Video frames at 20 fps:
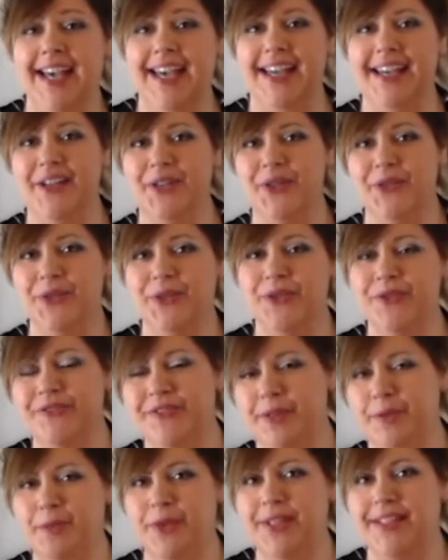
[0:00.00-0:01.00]
I don't know
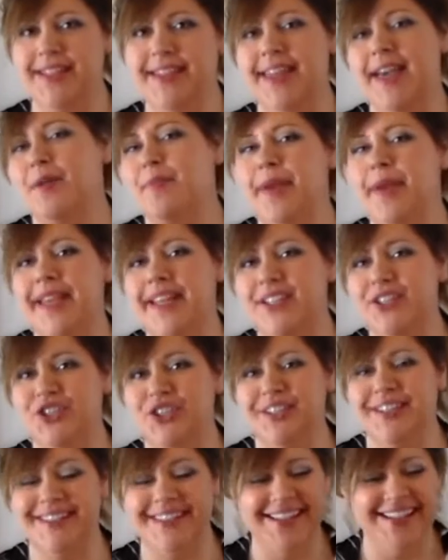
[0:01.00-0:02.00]
if I'm really that
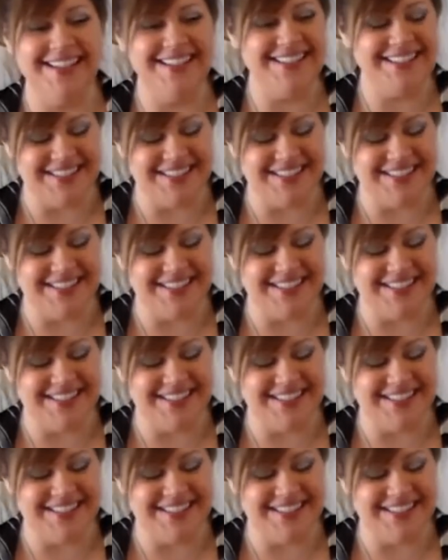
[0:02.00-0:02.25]
patient.